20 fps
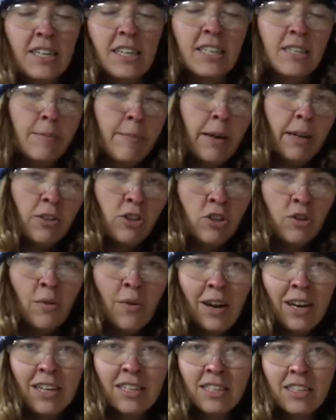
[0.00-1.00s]
expansion
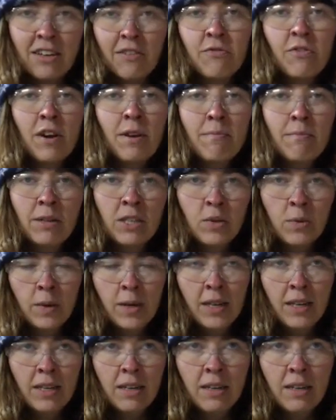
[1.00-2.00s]
rate is different
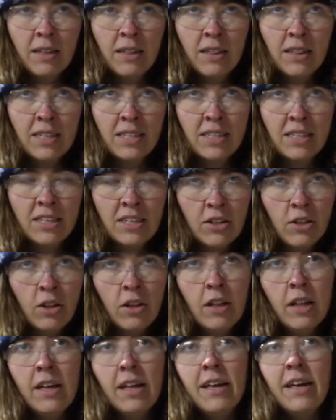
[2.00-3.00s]
between the
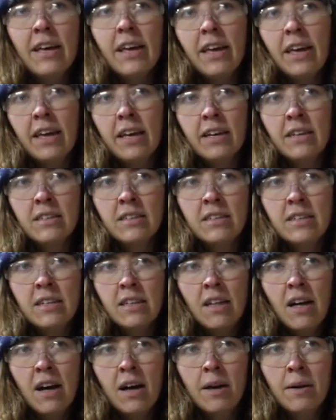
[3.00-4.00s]
steel and
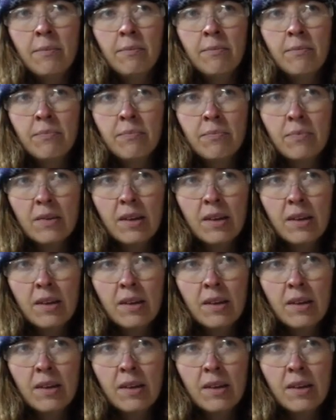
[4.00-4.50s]
um,